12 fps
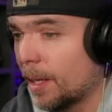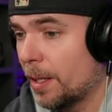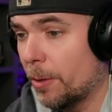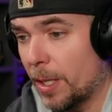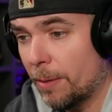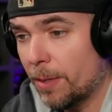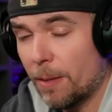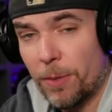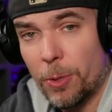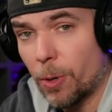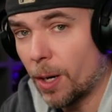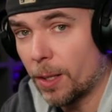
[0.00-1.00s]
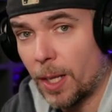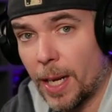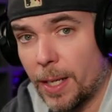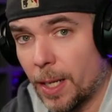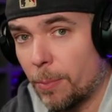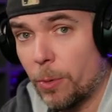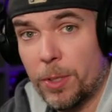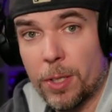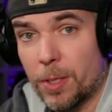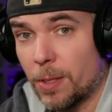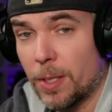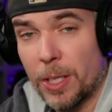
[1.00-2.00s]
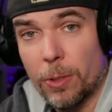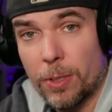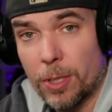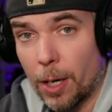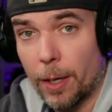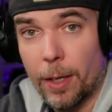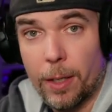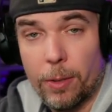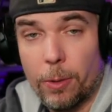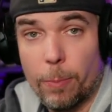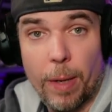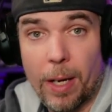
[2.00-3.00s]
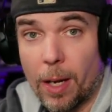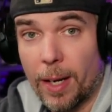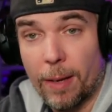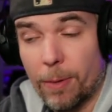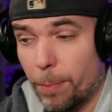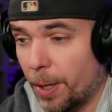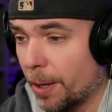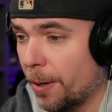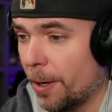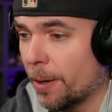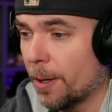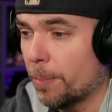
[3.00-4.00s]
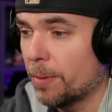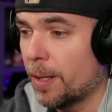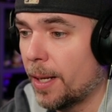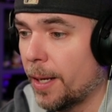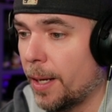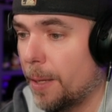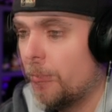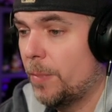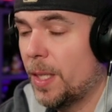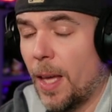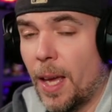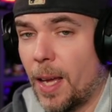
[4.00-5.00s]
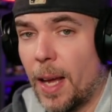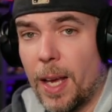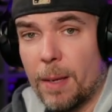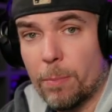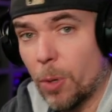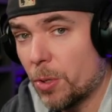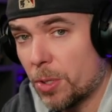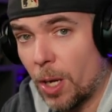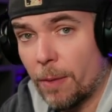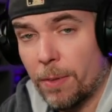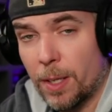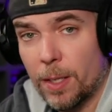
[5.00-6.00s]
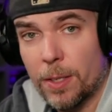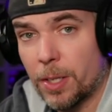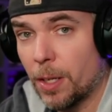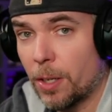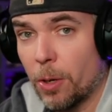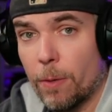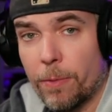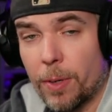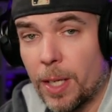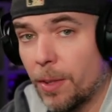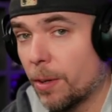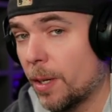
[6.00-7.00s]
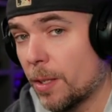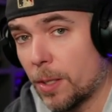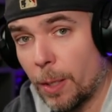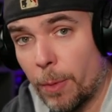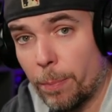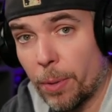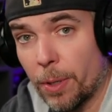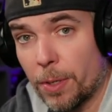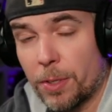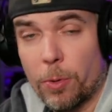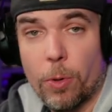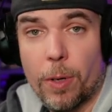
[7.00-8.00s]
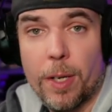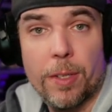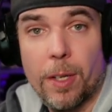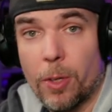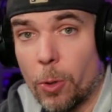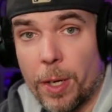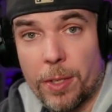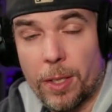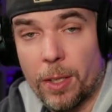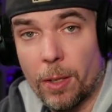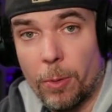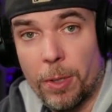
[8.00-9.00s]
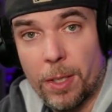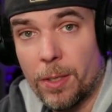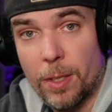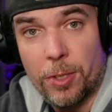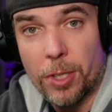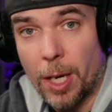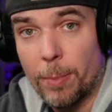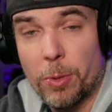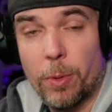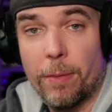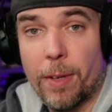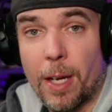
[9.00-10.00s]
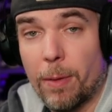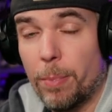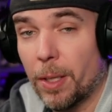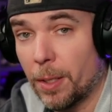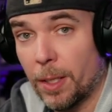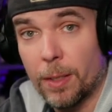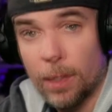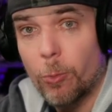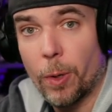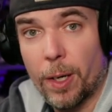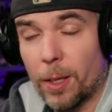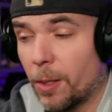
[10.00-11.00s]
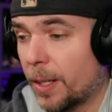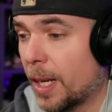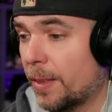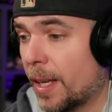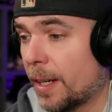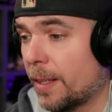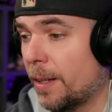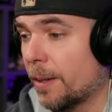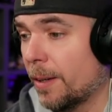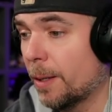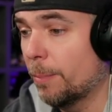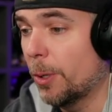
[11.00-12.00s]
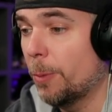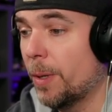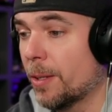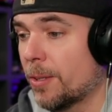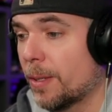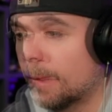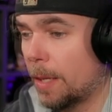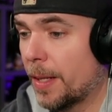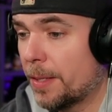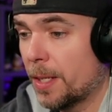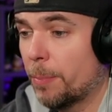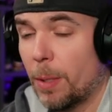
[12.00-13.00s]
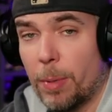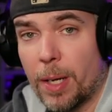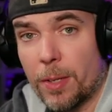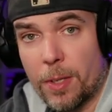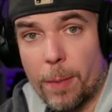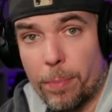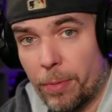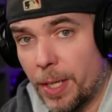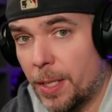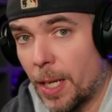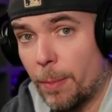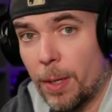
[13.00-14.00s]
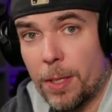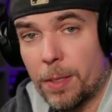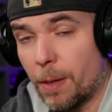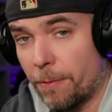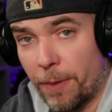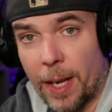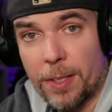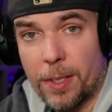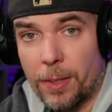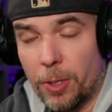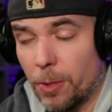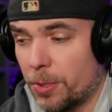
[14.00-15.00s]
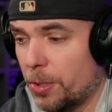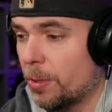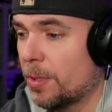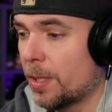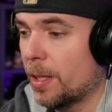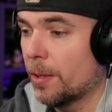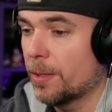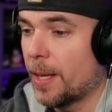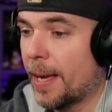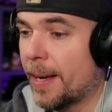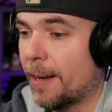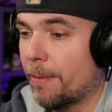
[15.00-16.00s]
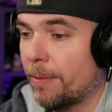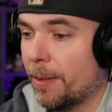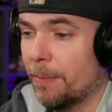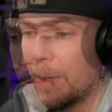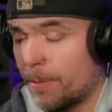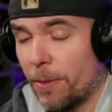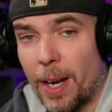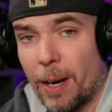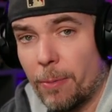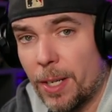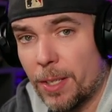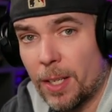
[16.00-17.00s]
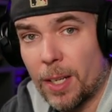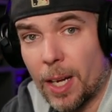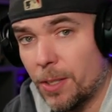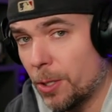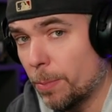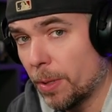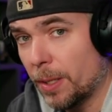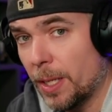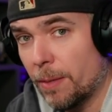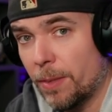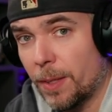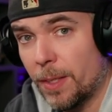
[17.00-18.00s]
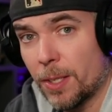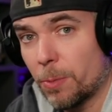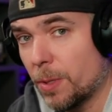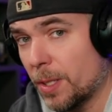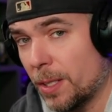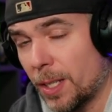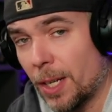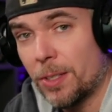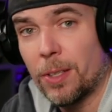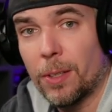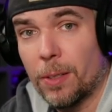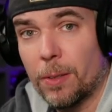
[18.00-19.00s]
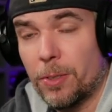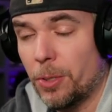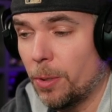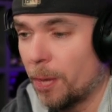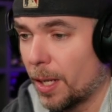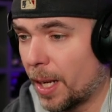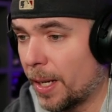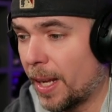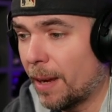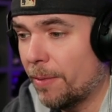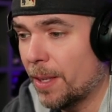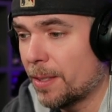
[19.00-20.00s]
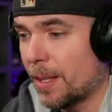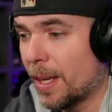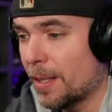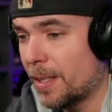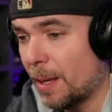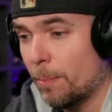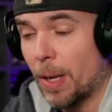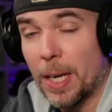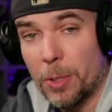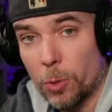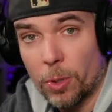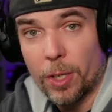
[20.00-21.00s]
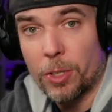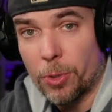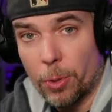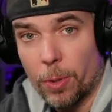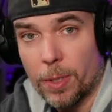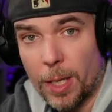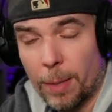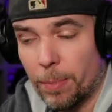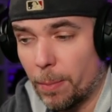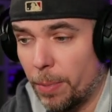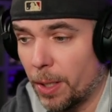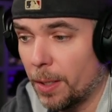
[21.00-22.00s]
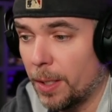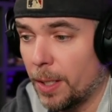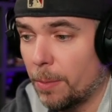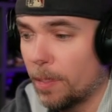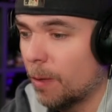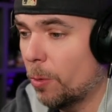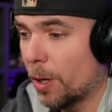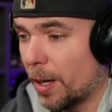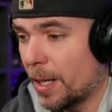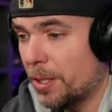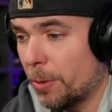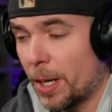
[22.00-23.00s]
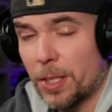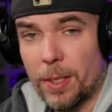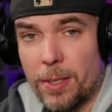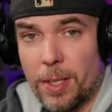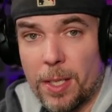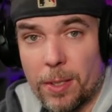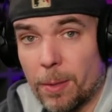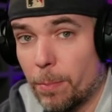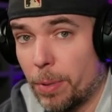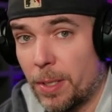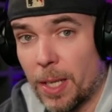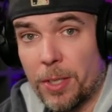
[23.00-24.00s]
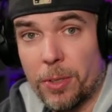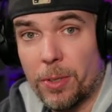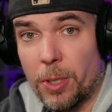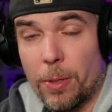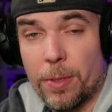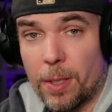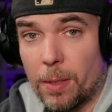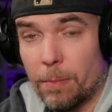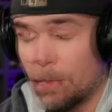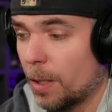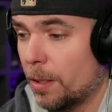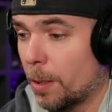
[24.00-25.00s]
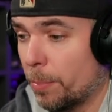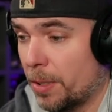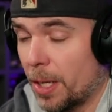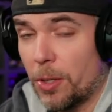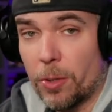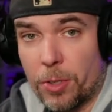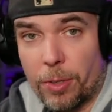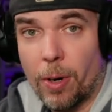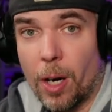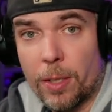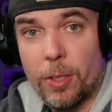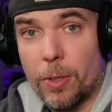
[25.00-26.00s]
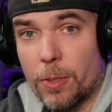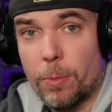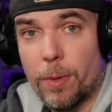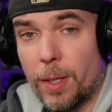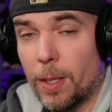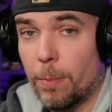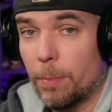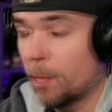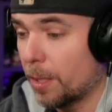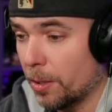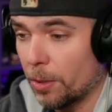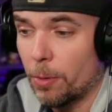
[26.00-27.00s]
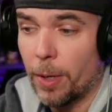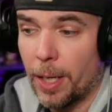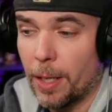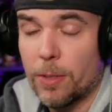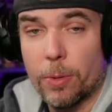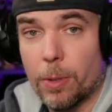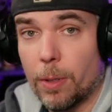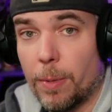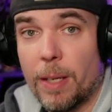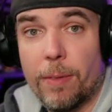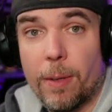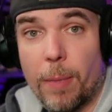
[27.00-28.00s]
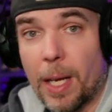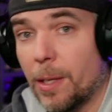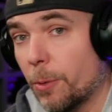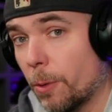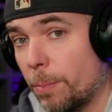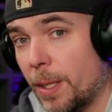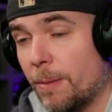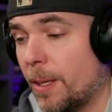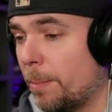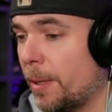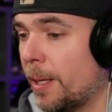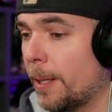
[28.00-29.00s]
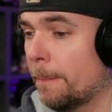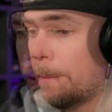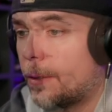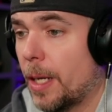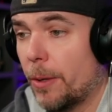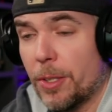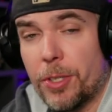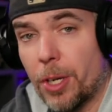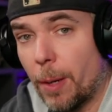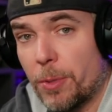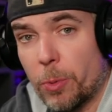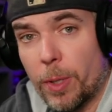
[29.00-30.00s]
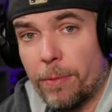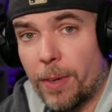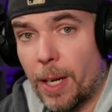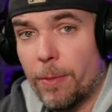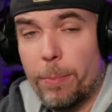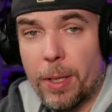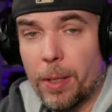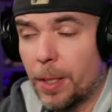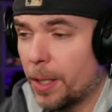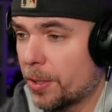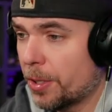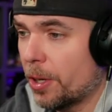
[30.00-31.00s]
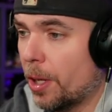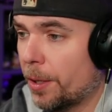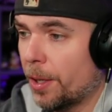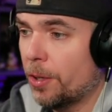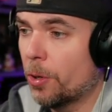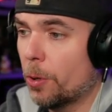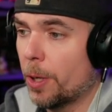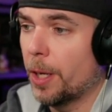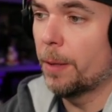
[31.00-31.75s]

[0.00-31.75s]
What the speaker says: Even if you are lined up with just a single target who may not have a barrier applied, the AI most often is going to go for either his Limit Burst or his Annoy skill, which is his Job 25 ability. We're going to look at that here in a moment. And that's simply because of the pre-damage effects that those 2 skills have, and for that reason I do believe that this was intentional to kind of have this as a manual control type ability, where I do actually see some potential use and potential strong use within guild raids or even manual PvP. Now his Job 25 ability is called Annoy.